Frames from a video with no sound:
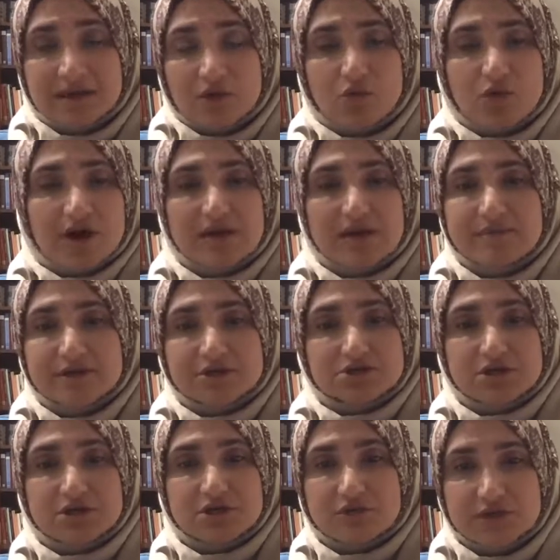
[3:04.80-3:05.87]
Why my
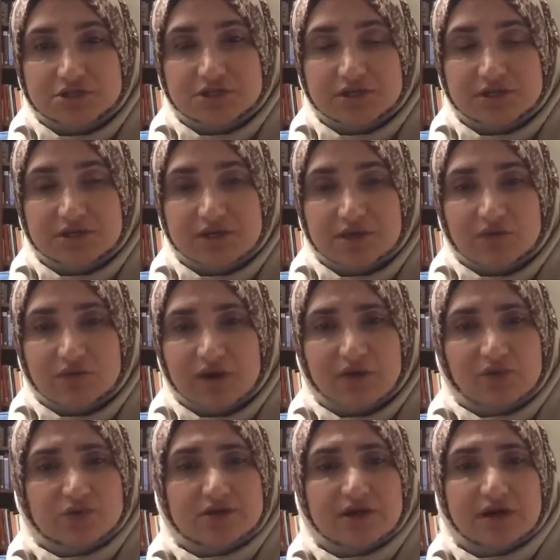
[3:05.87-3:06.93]
generation? Why
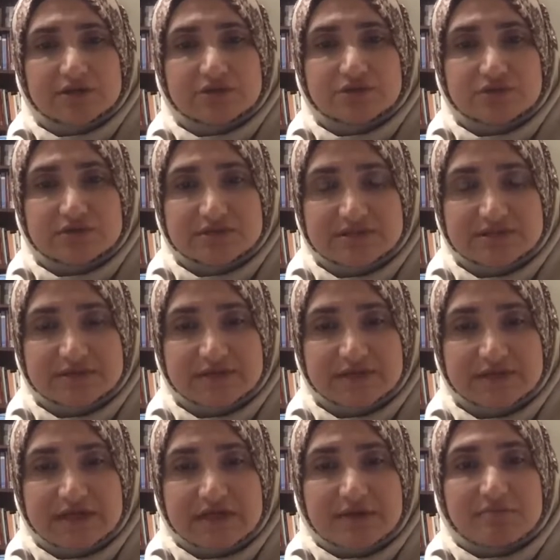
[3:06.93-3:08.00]
would God do this to me?
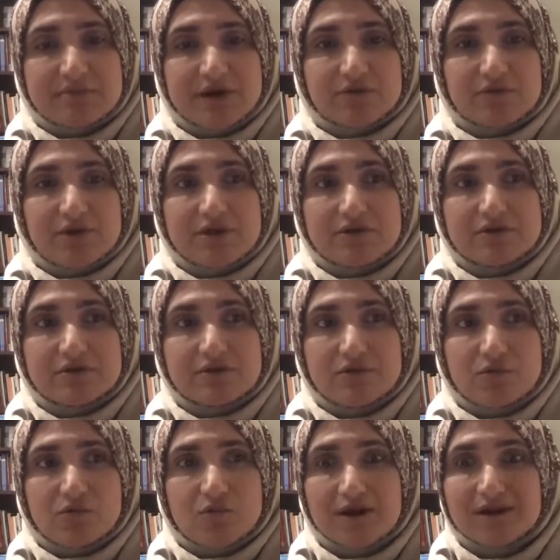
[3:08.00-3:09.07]
But rather,
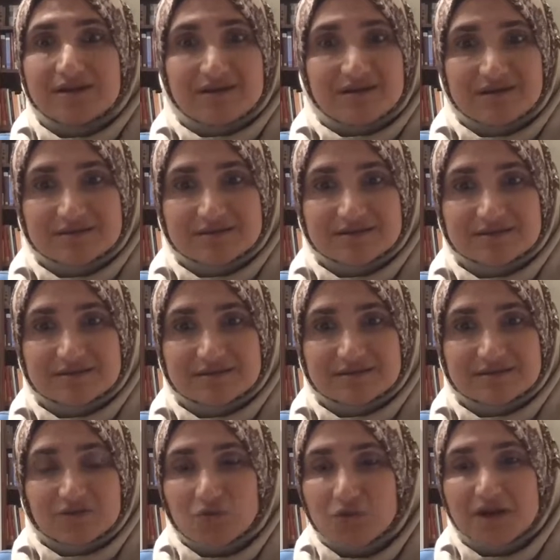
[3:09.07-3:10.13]
why not?
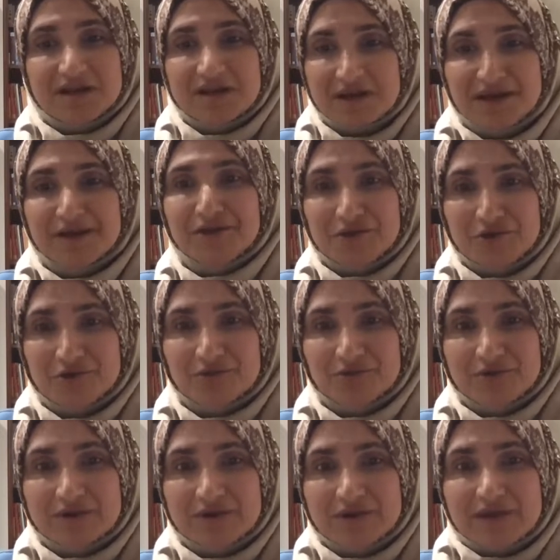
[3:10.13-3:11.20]
Why not you?
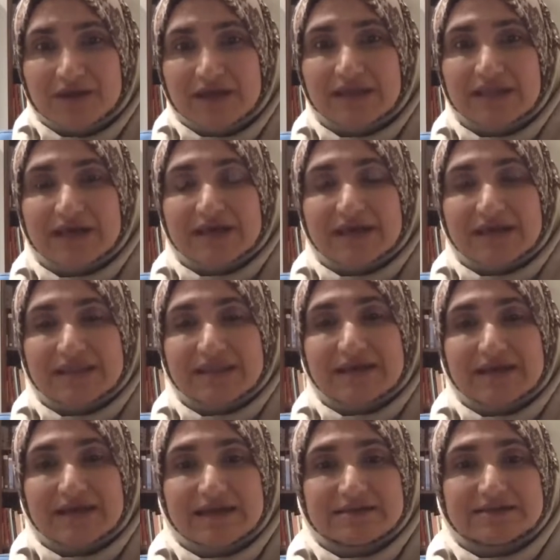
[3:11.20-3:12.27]
And then I
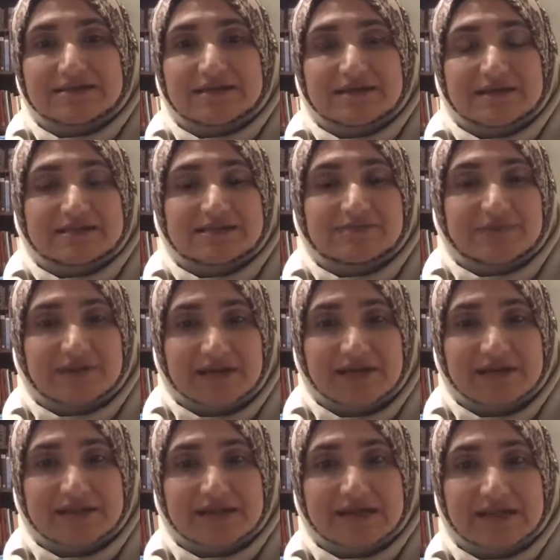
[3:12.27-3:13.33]
had to
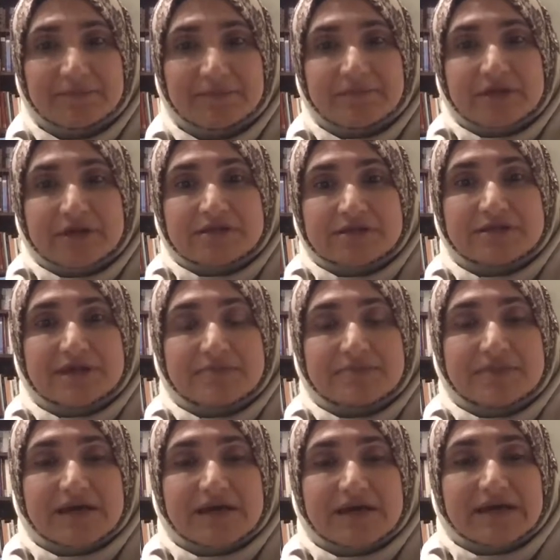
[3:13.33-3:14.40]
explain that to them
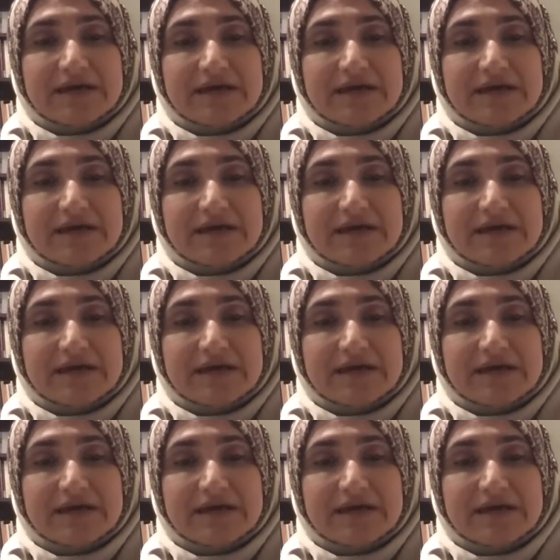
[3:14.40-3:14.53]
that,